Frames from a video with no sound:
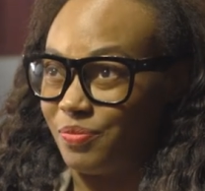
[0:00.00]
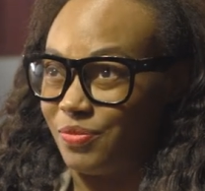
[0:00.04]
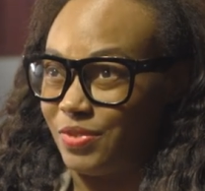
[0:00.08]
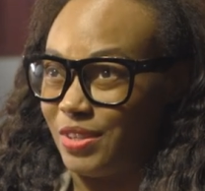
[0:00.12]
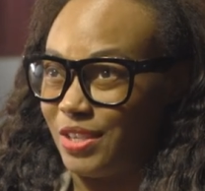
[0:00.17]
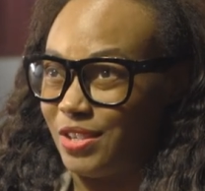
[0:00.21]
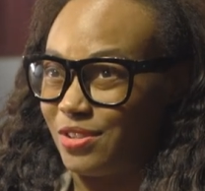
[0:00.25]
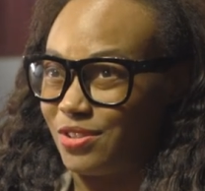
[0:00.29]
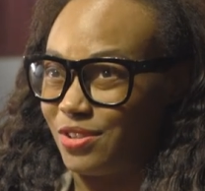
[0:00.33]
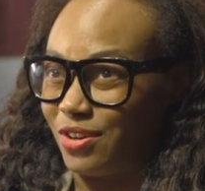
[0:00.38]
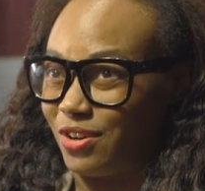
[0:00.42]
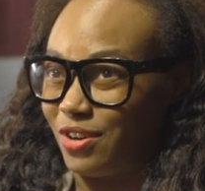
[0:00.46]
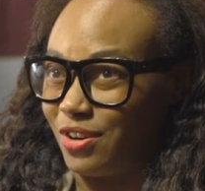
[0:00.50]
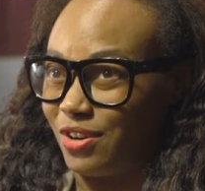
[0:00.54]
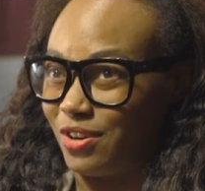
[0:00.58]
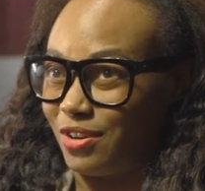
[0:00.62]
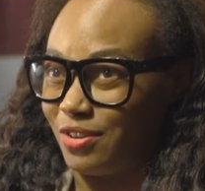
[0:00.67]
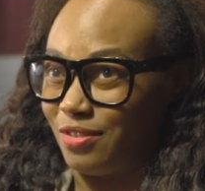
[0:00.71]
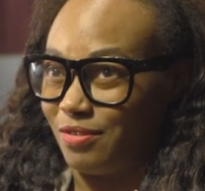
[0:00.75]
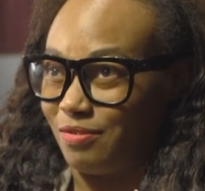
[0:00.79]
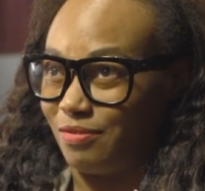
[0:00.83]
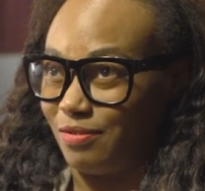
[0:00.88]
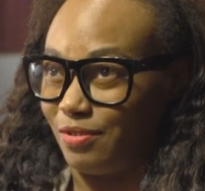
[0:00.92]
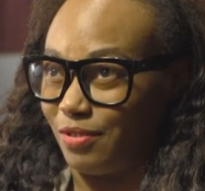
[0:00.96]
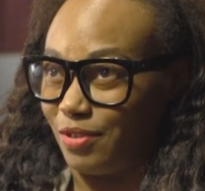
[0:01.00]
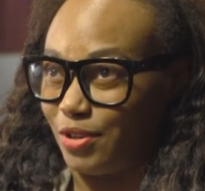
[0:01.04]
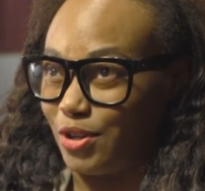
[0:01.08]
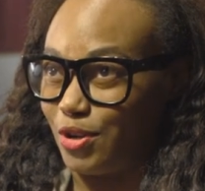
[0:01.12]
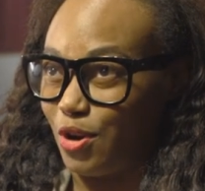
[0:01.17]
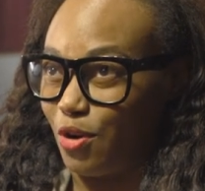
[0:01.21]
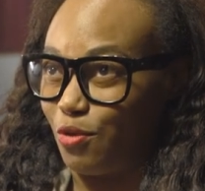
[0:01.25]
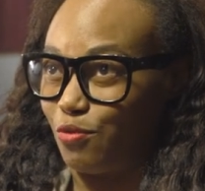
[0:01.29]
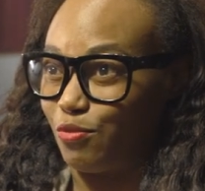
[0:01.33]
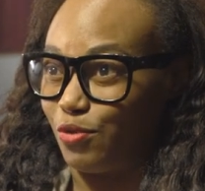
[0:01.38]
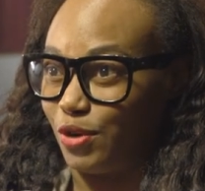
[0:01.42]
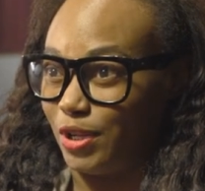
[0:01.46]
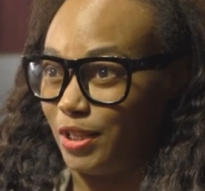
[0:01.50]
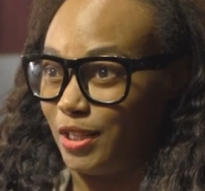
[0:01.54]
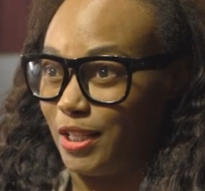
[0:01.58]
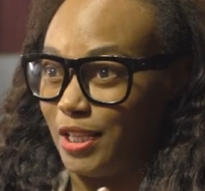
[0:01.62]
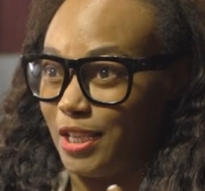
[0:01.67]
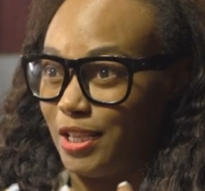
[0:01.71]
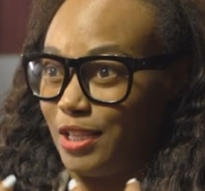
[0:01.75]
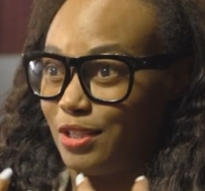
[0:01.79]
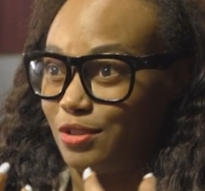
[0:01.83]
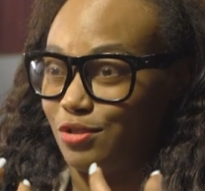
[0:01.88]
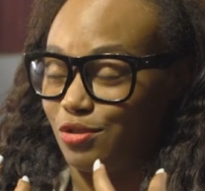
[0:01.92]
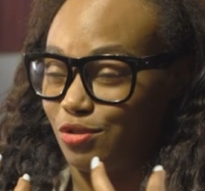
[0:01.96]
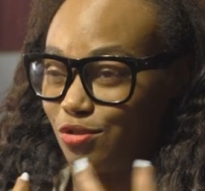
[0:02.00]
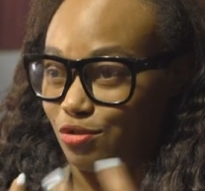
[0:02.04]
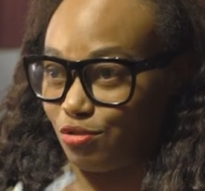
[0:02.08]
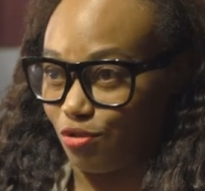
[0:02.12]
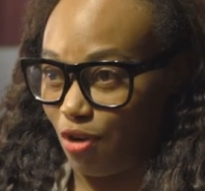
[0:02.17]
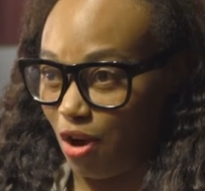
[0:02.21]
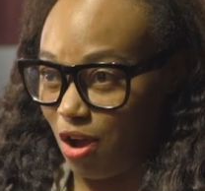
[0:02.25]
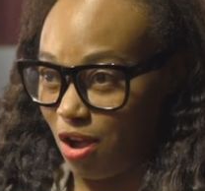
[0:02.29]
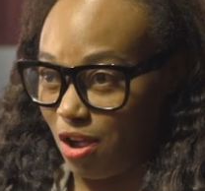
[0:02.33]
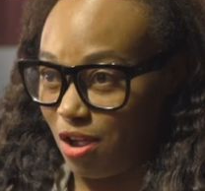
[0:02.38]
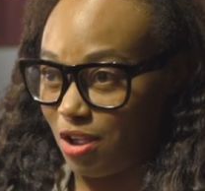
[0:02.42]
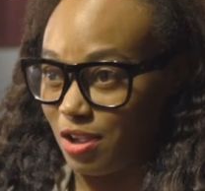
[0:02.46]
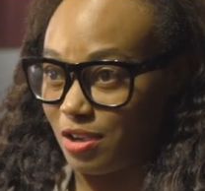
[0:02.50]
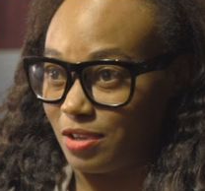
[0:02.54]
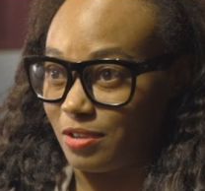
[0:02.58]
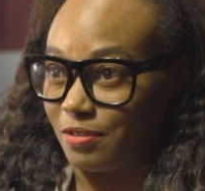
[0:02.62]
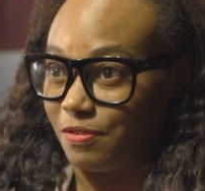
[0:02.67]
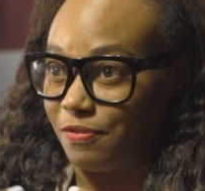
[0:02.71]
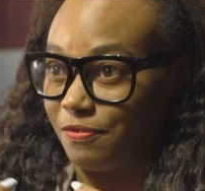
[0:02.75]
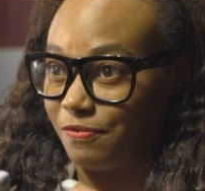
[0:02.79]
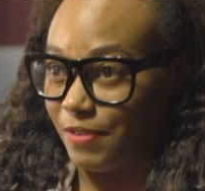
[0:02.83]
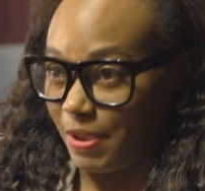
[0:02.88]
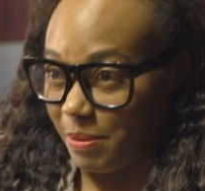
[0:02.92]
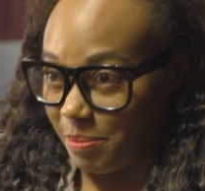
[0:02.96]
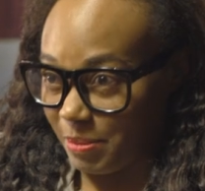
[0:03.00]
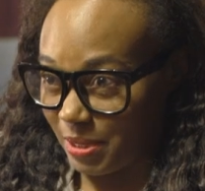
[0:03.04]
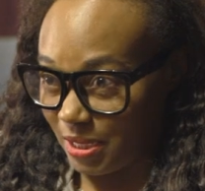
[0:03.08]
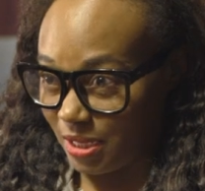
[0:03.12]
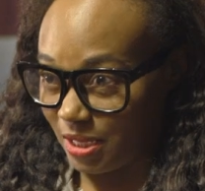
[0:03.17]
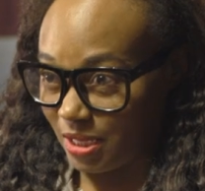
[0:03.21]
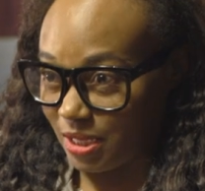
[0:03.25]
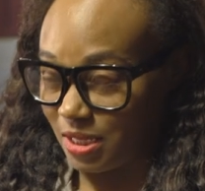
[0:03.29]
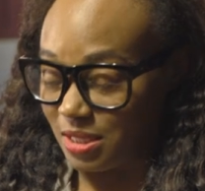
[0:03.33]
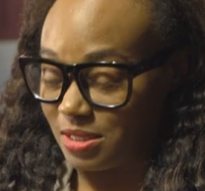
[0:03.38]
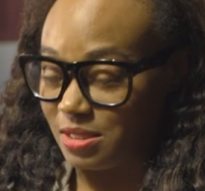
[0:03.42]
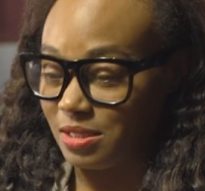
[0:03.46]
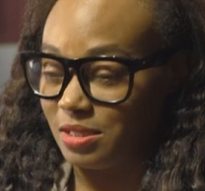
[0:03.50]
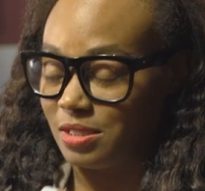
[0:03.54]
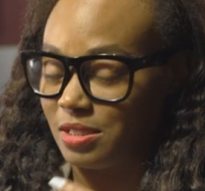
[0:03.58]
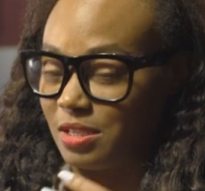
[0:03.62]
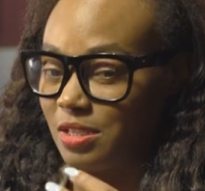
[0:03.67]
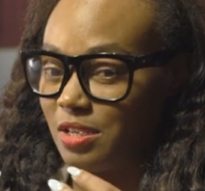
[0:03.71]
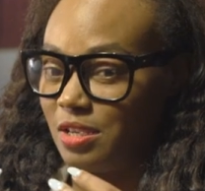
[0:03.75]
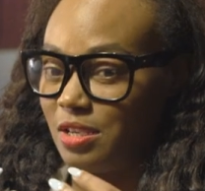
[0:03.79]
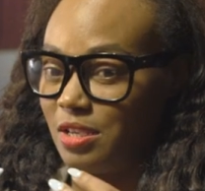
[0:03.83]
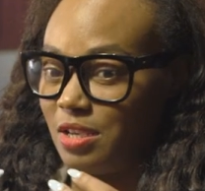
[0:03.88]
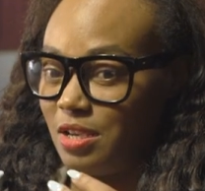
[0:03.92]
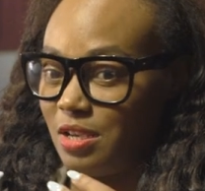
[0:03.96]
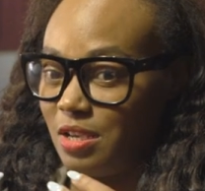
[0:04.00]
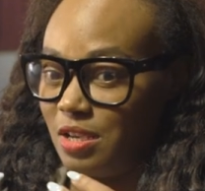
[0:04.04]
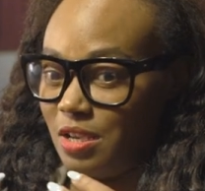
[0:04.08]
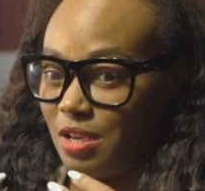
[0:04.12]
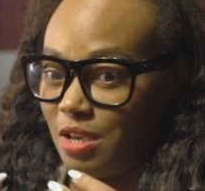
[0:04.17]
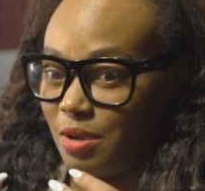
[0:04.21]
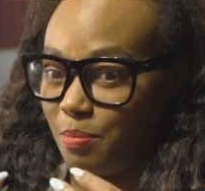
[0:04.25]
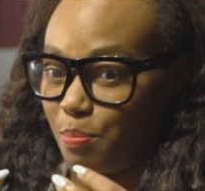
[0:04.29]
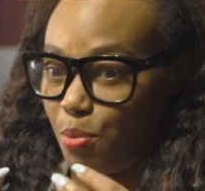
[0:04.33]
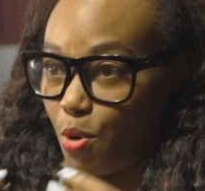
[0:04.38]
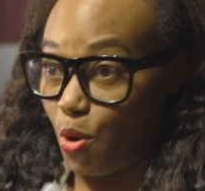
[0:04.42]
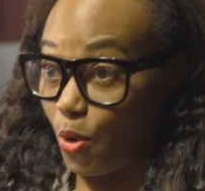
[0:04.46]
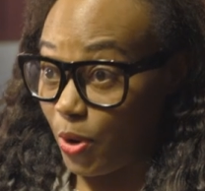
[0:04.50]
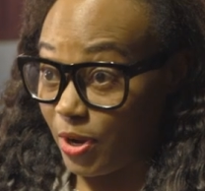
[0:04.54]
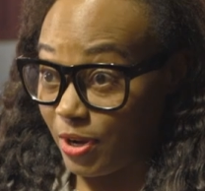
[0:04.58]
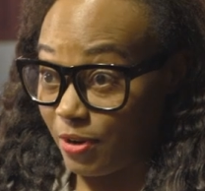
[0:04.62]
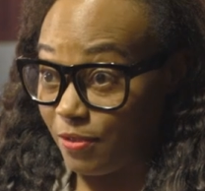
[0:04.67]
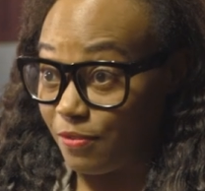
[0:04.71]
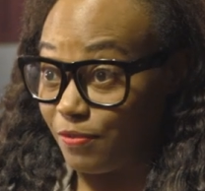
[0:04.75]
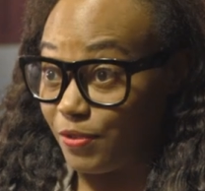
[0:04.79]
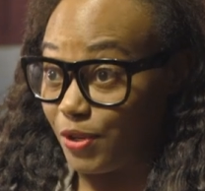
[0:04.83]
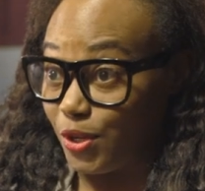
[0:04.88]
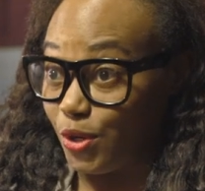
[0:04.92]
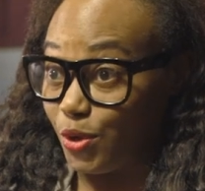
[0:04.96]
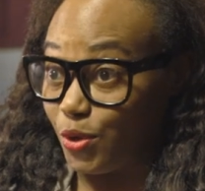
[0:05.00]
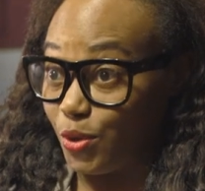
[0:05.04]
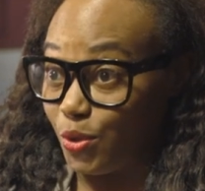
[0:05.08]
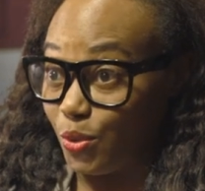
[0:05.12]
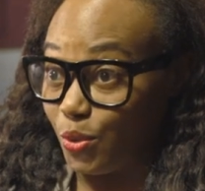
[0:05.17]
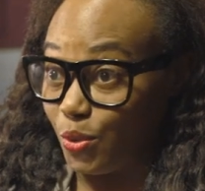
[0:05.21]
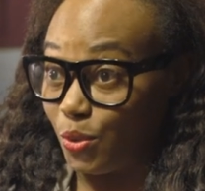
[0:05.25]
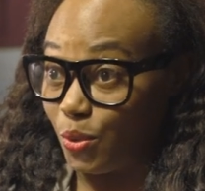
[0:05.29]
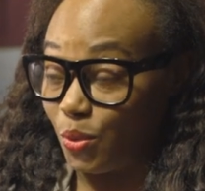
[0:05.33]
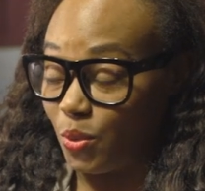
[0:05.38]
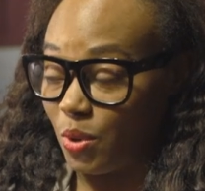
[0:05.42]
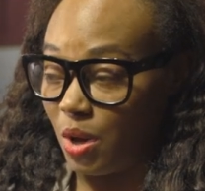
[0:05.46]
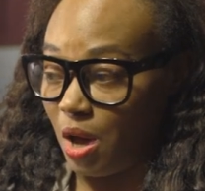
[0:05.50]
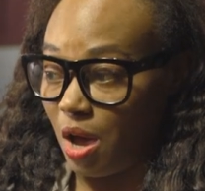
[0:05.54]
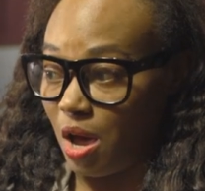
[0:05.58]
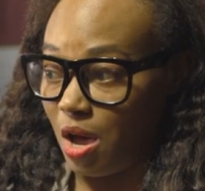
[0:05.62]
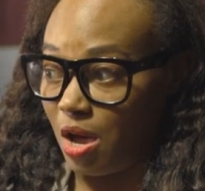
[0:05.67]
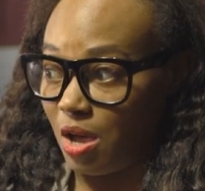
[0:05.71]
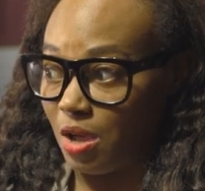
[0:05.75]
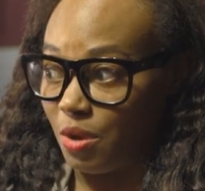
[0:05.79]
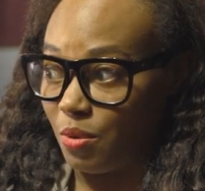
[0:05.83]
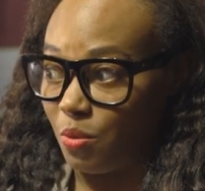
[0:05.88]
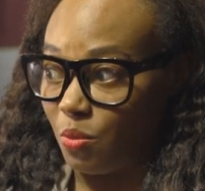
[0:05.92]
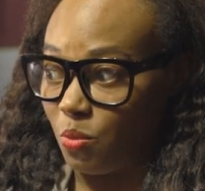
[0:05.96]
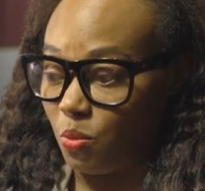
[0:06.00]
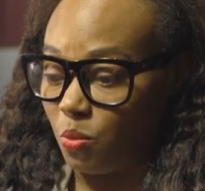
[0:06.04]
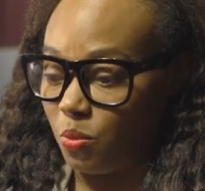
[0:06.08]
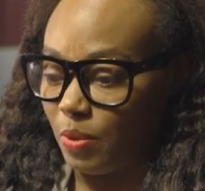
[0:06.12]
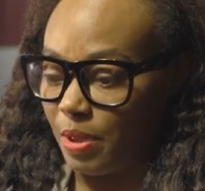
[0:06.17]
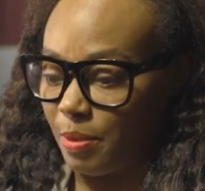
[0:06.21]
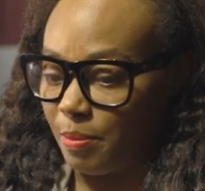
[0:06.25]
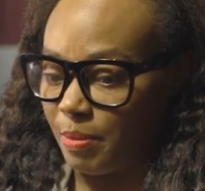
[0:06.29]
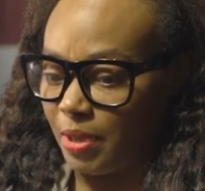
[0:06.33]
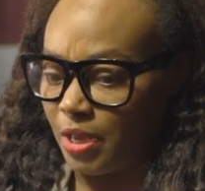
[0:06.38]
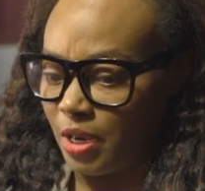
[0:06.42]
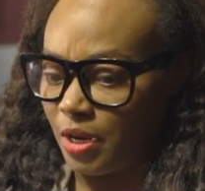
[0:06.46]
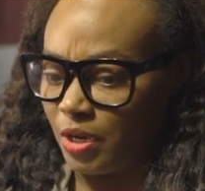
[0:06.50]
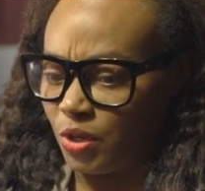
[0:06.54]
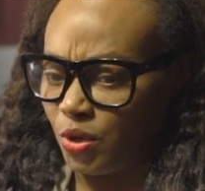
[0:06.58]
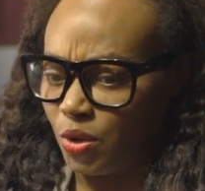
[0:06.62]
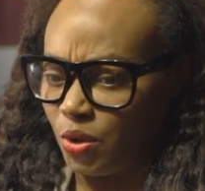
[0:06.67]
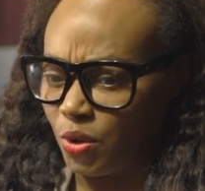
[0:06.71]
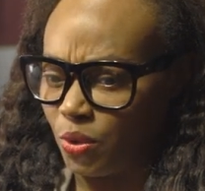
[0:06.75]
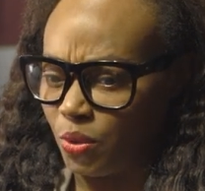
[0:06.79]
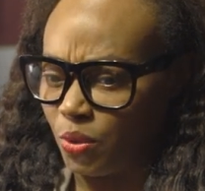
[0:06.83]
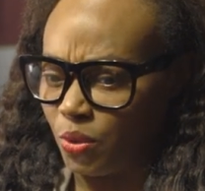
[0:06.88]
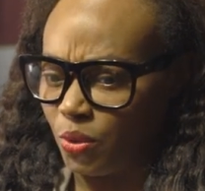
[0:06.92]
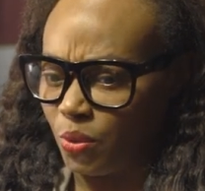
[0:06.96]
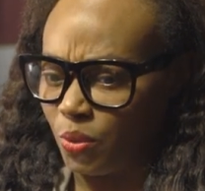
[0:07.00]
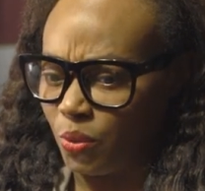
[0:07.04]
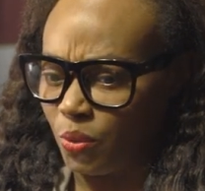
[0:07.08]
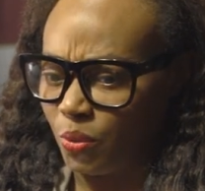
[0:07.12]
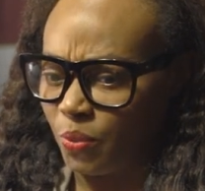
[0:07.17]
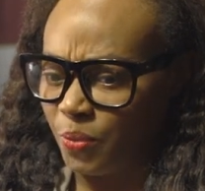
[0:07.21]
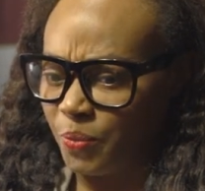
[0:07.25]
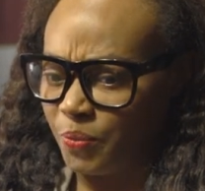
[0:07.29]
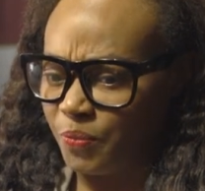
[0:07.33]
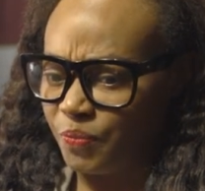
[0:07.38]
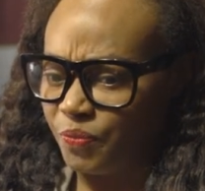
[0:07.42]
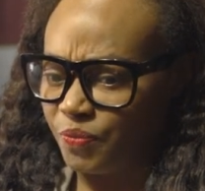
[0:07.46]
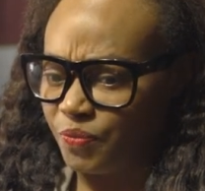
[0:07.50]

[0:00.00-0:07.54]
These are, you know, really strong feminist point of view women who